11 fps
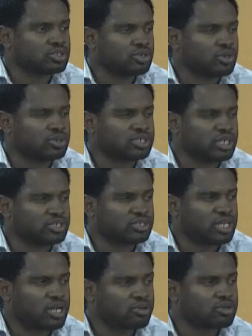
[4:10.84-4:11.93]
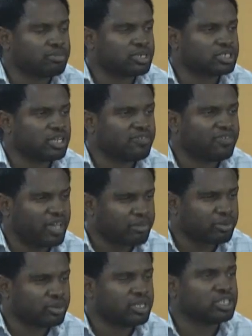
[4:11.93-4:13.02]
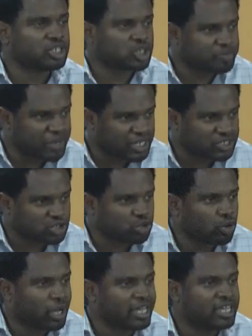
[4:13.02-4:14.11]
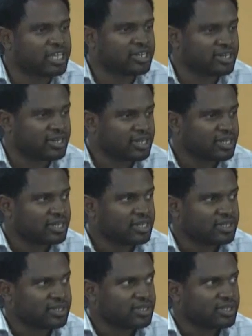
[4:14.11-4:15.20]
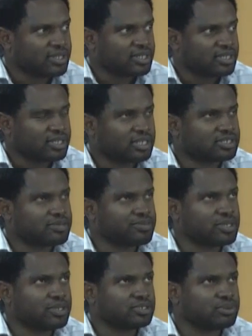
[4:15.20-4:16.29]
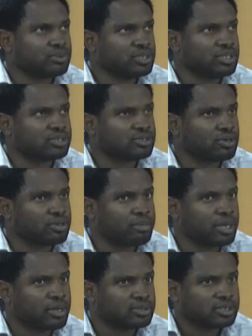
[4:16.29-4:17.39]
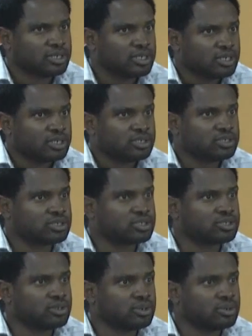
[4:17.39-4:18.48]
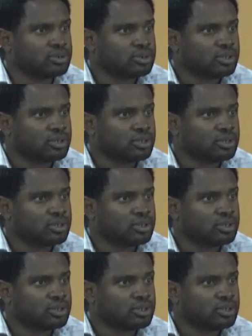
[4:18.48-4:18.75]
songs and just how commercially viable in the space you are in. That's something else that we need to talk about. Just so